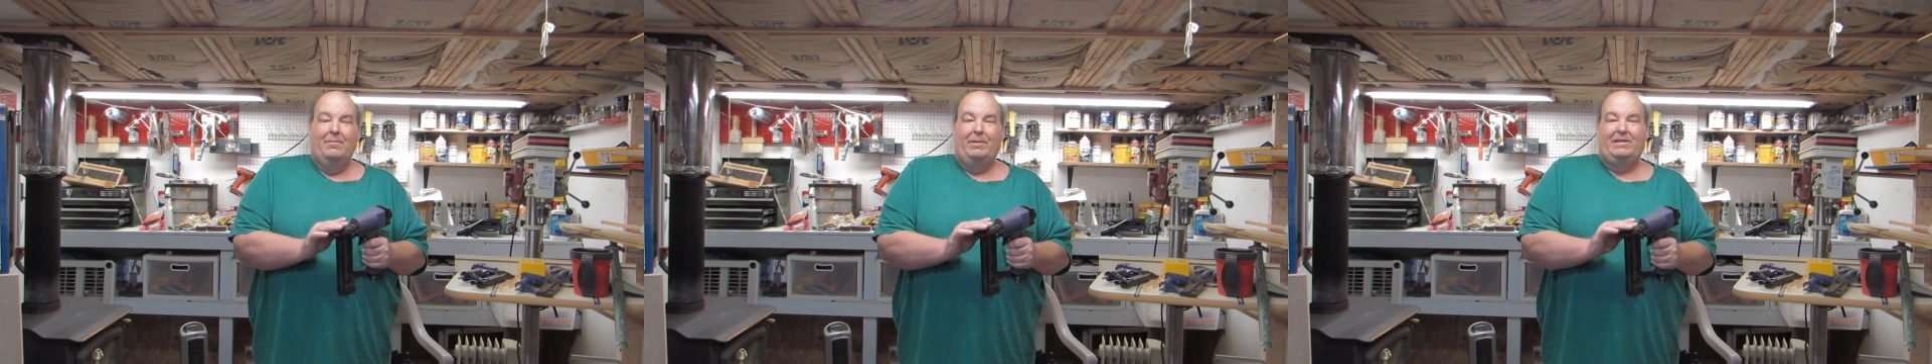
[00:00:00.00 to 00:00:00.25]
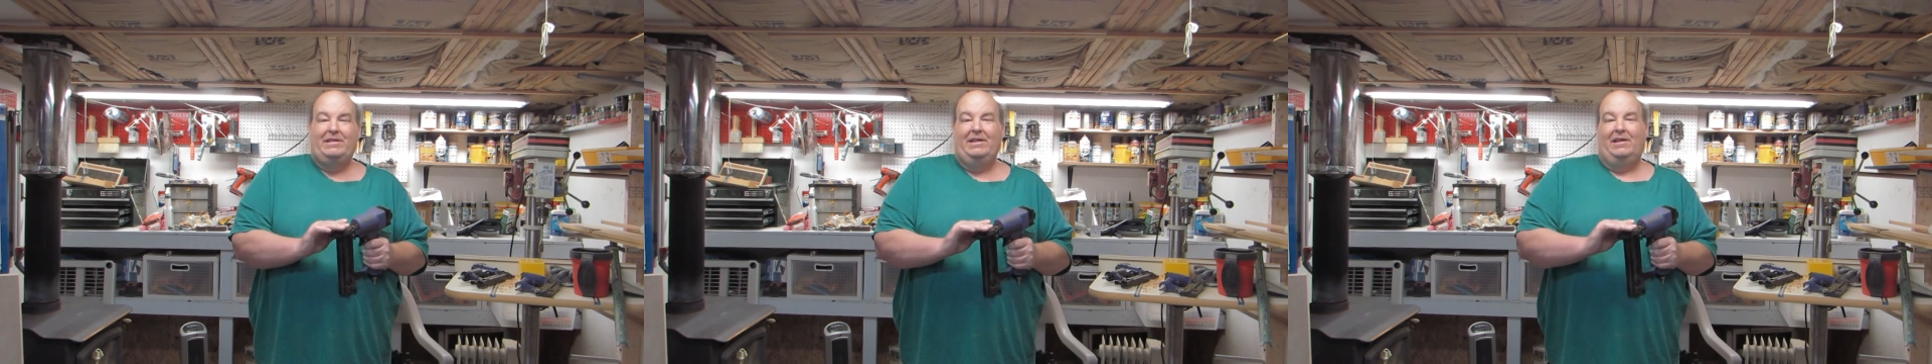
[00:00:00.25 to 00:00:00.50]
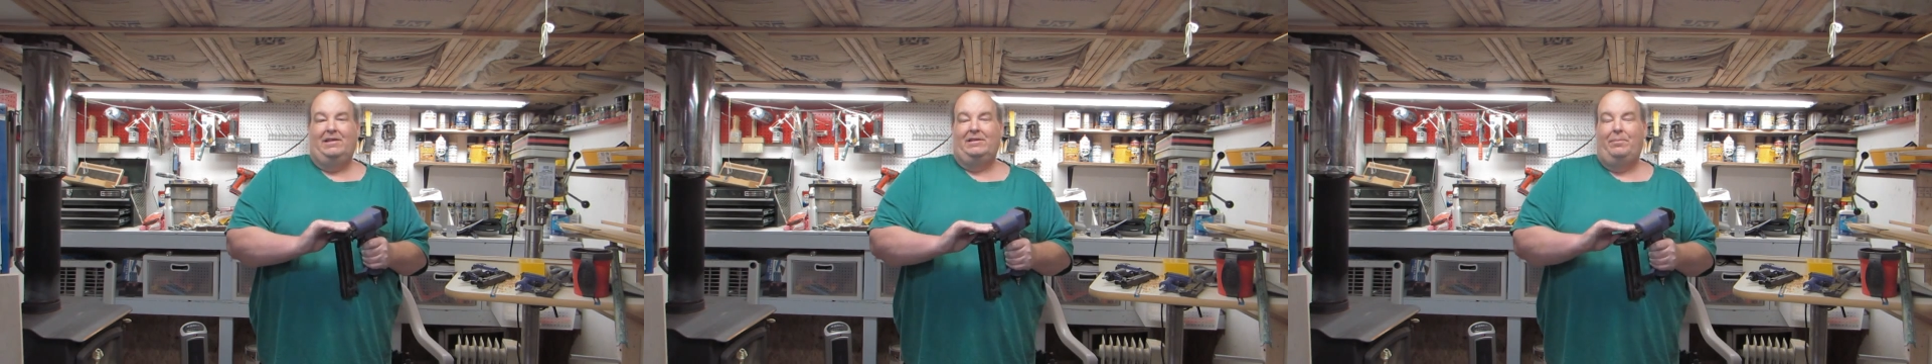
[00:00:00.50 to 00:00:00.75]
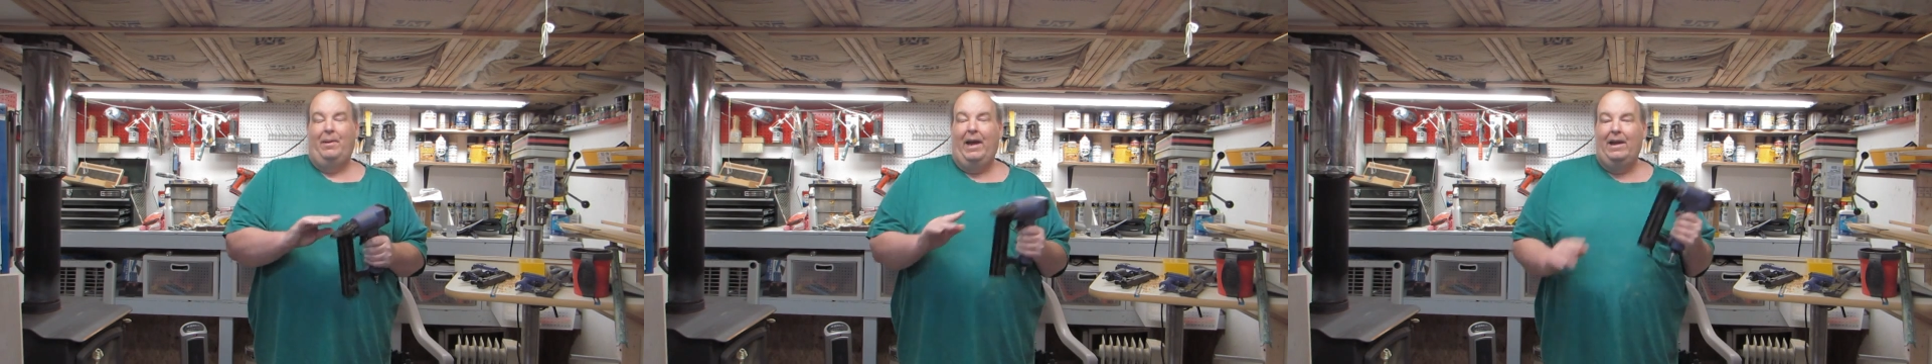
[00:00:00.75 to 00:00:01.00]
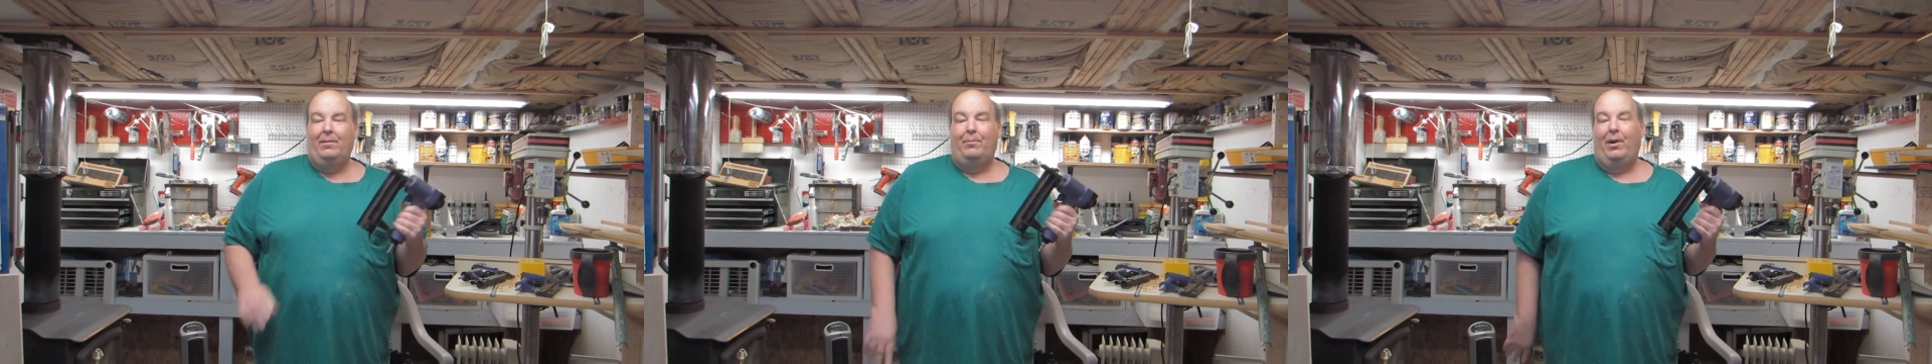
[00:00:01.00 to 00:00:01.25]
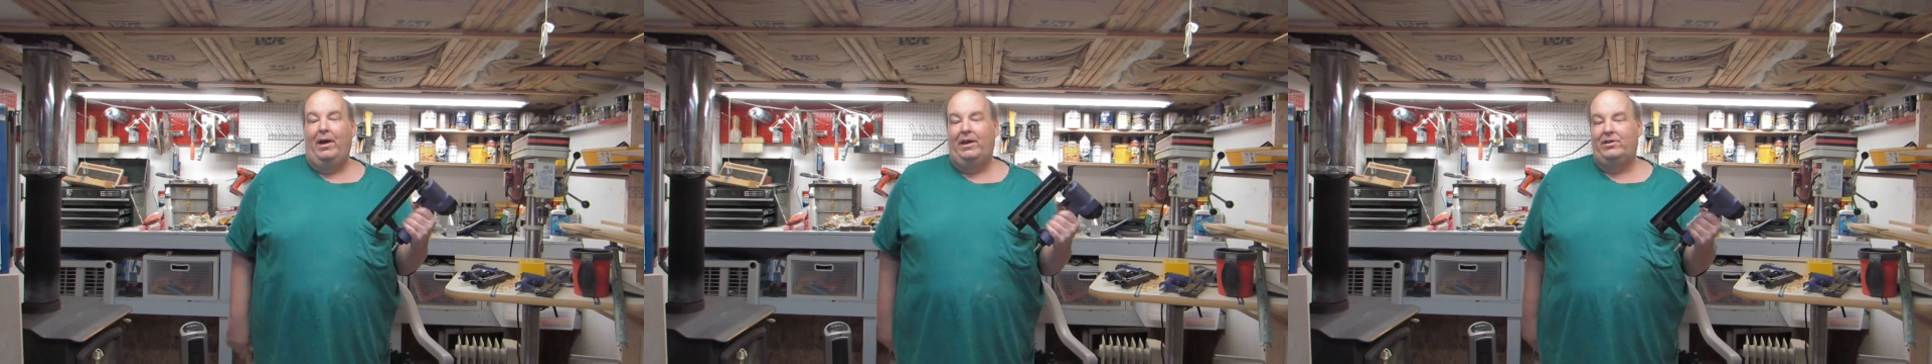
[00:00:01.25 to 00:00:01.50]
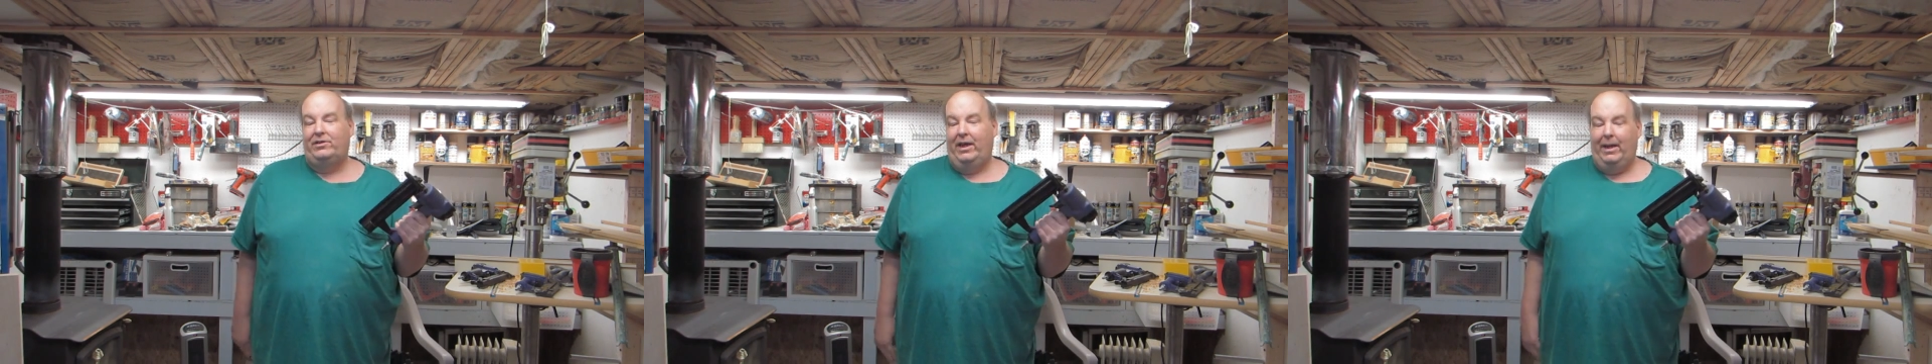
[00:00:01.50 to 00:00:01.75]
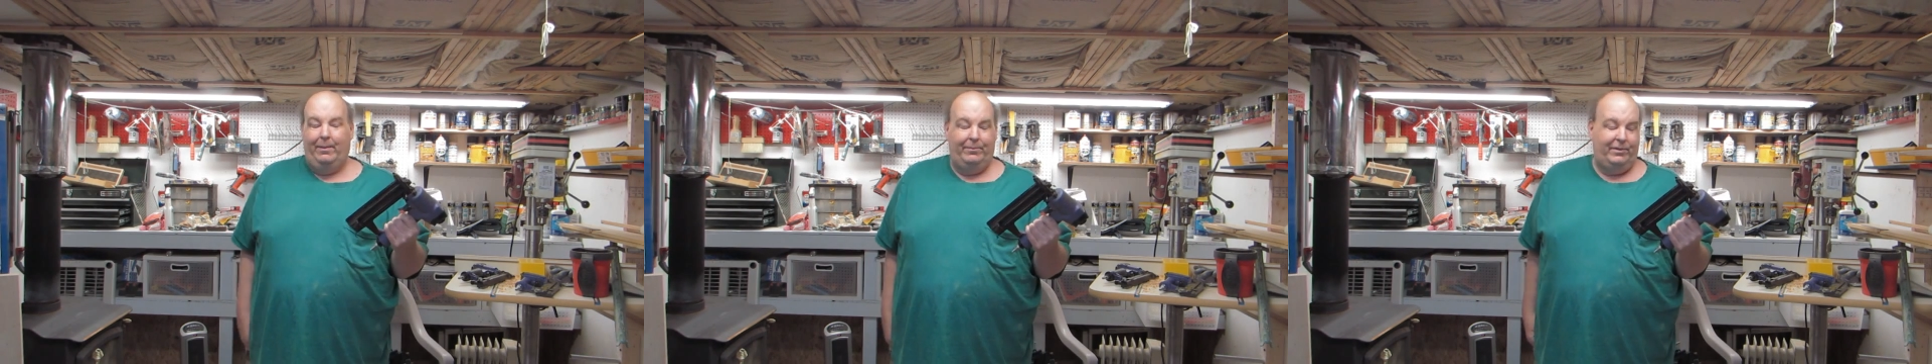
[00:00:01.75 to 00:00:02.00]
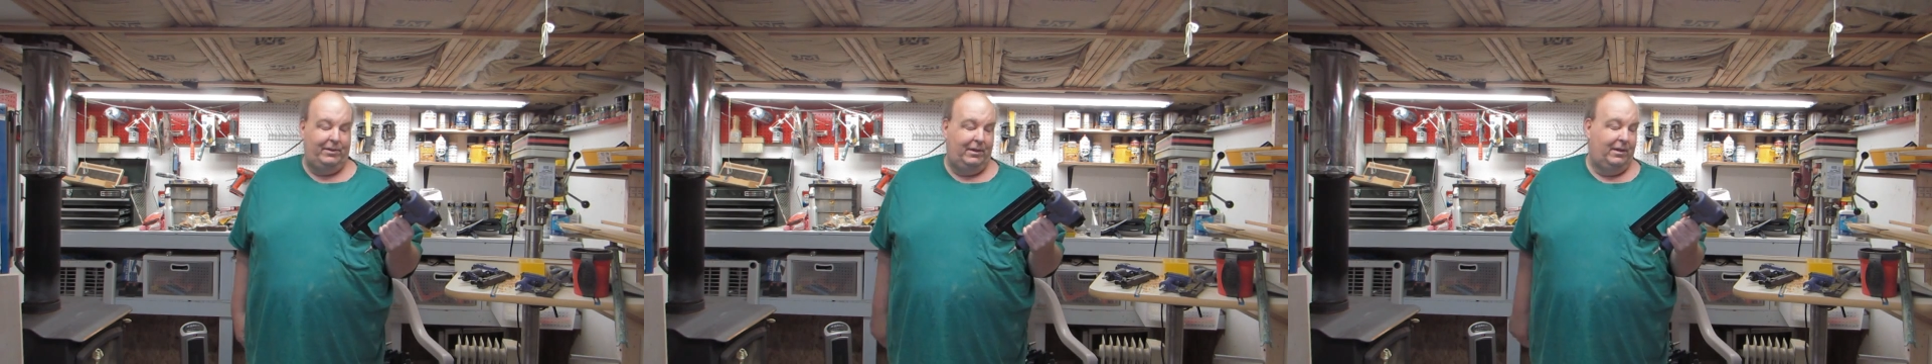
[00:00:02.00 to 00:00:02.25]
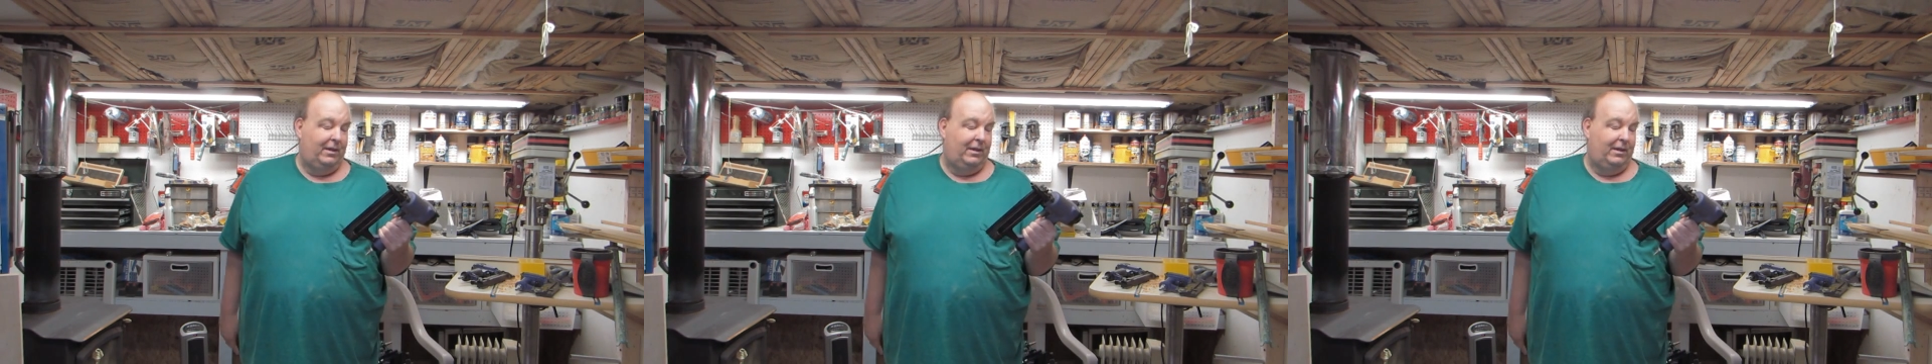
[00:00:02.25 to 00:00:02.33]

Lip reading: But still, it's a pain in the butt. It jams.